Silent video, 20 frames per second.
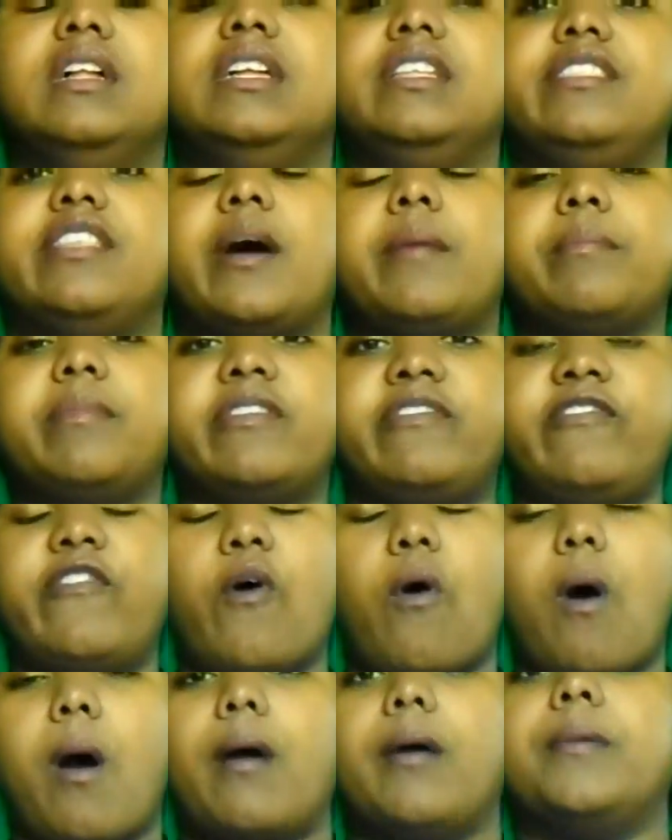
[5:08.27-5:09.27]
Number
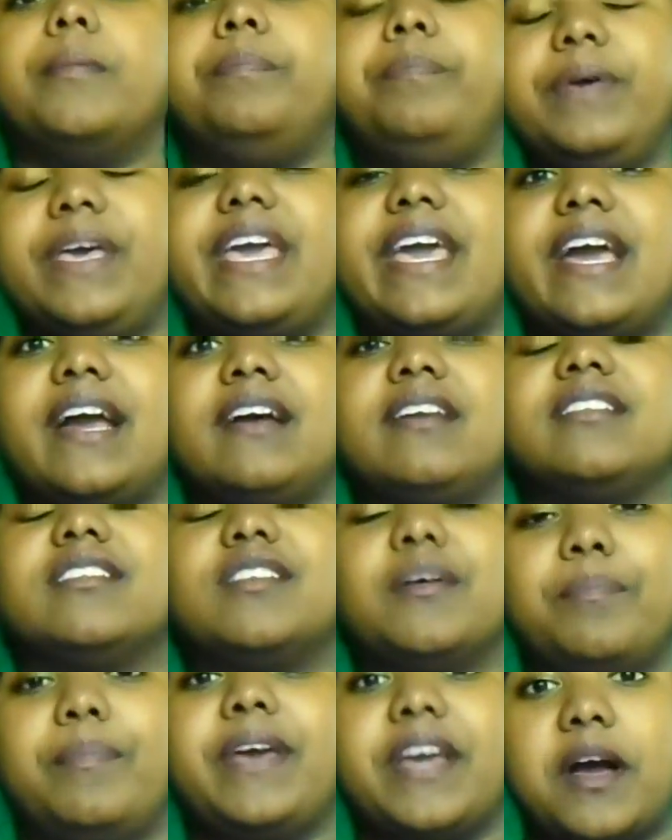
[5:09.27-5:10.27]
four, being
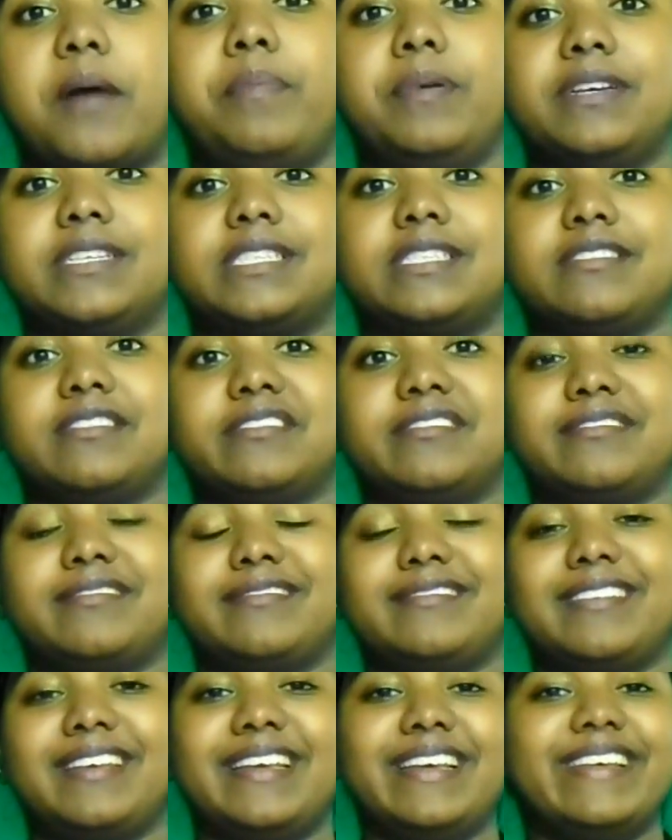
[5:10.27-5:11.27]
the bigger person.
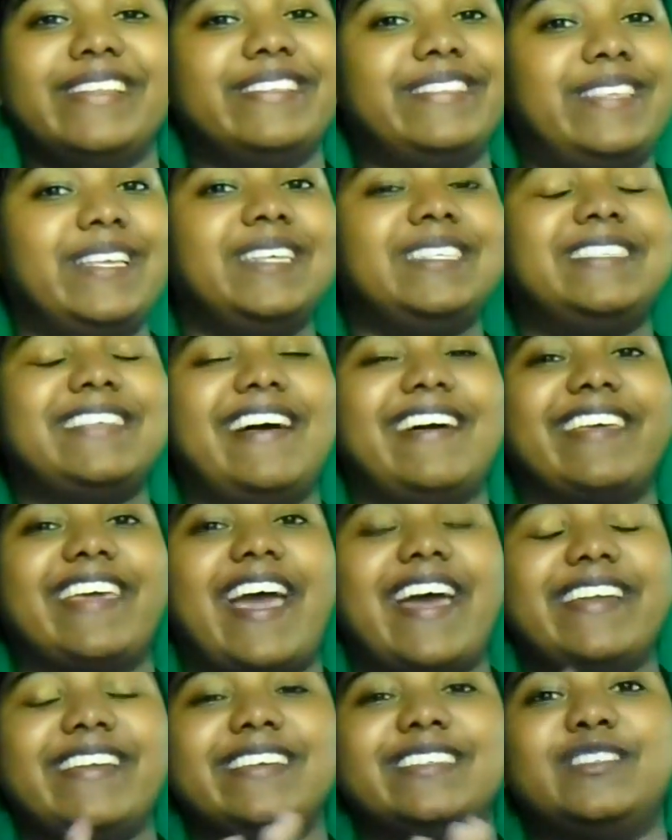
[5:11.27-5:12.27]
This
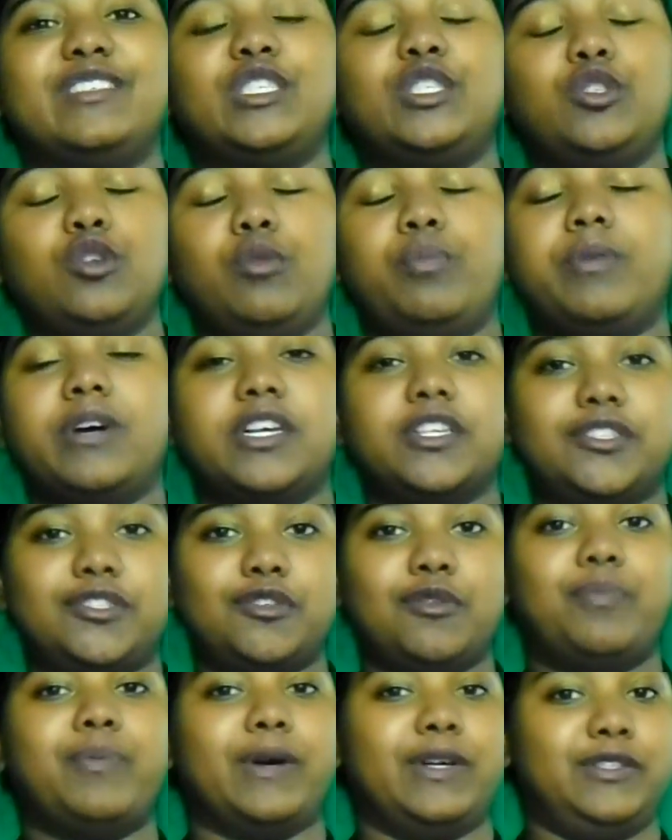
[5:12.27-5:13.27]
again is super,
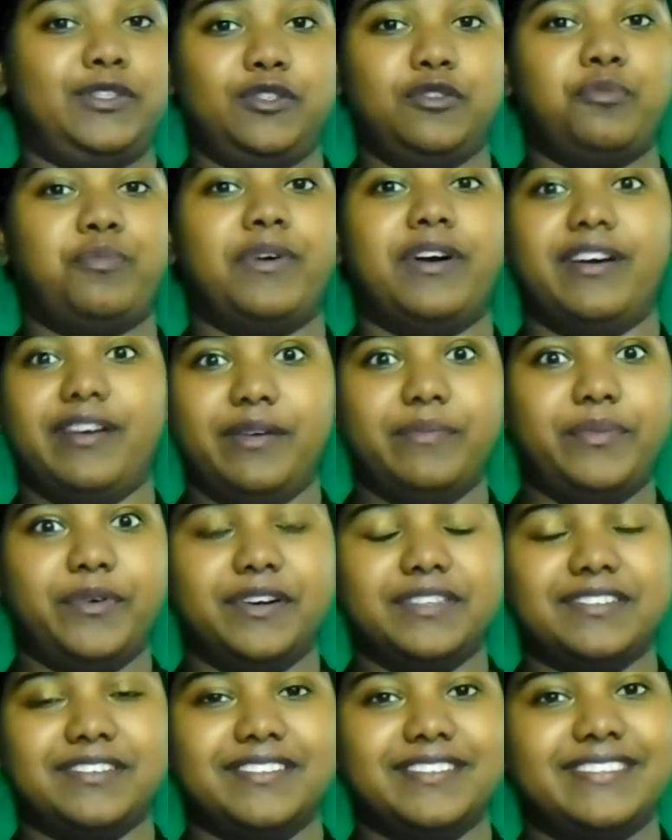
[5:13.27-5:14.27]
super, super
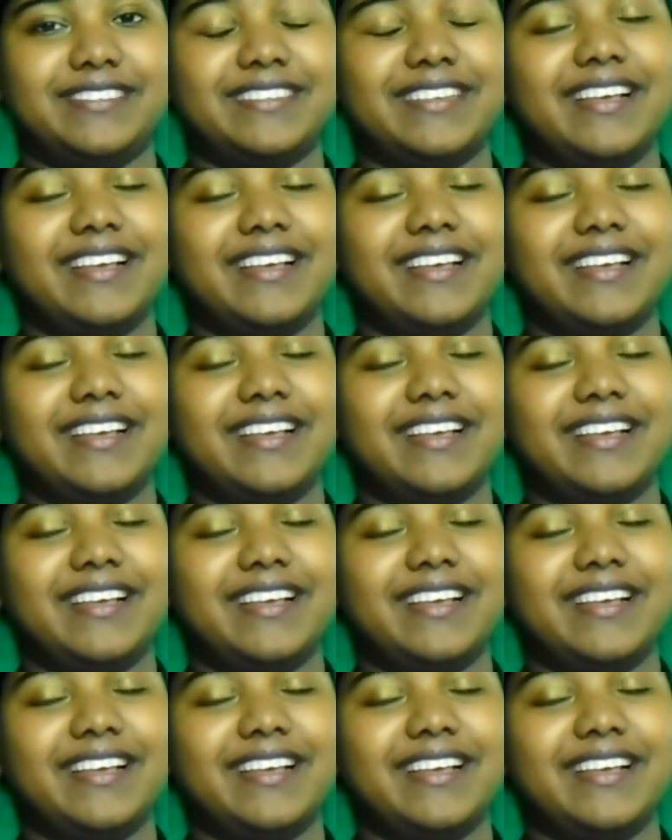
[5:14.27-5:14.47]
important.